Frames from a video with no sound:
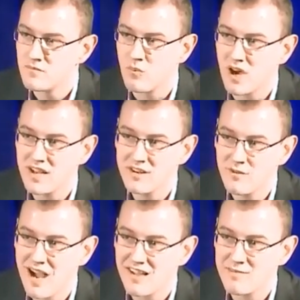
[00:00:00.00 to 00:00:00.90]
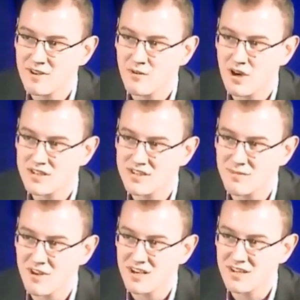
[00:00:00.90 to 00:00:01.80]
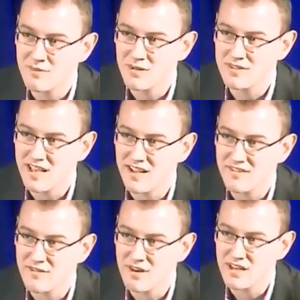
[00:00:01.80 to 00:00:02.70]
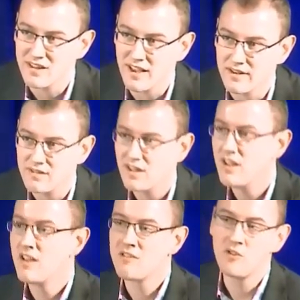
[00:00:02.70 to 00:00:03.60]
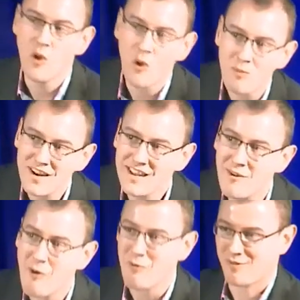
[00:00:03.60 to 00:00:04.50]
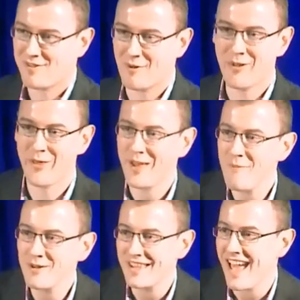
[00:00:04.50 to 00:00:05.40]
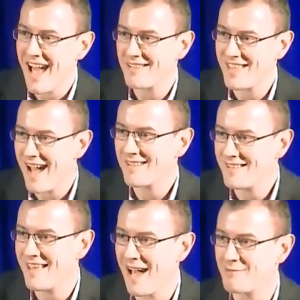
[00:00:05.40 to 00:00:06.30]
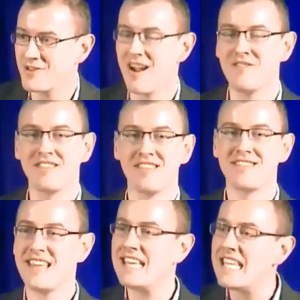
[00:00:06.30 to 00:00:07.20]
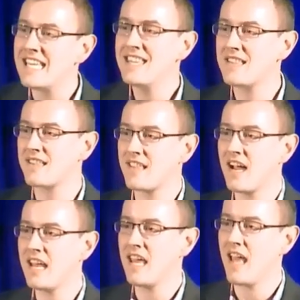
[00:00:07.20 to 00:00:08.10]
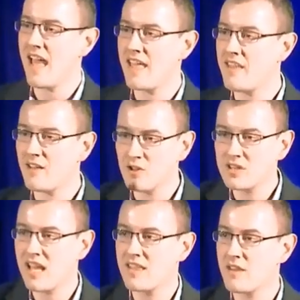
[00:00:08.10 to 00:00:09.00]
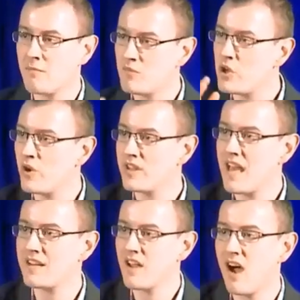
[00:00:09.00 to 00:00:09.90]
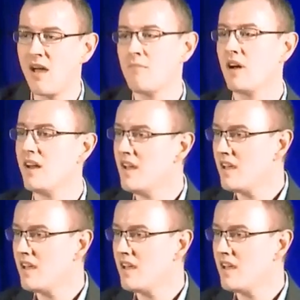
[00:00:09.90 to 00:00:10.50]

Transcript: Why did you ask me a question I'm not going to be able to answer right at the end? Nobody knows. So the thing about the taxi cab drivers is they did the study and they looked at them during that time, but